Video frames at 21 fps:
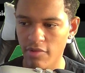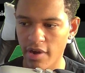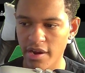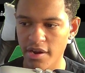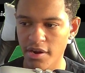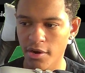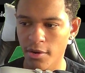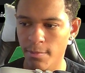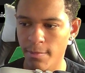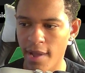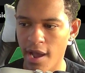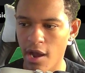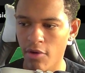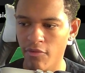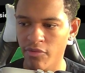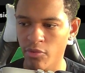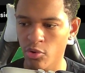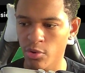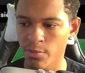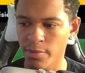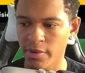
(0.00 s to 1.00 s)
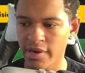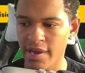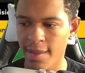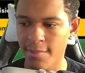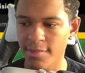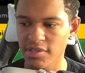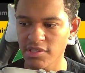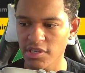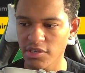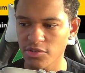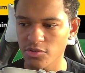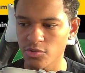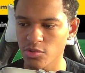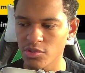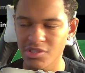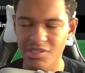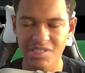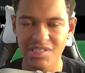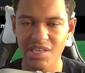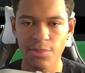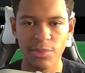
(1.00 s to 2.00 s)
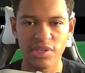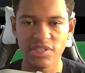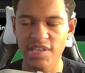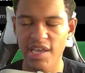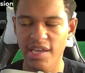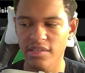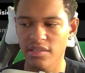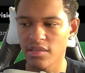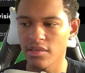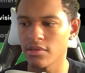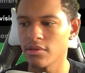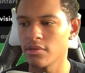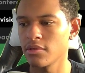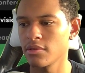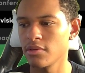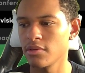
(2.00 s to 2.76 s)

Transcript: right here, power forward, pink diamond central. It's the same exact thing.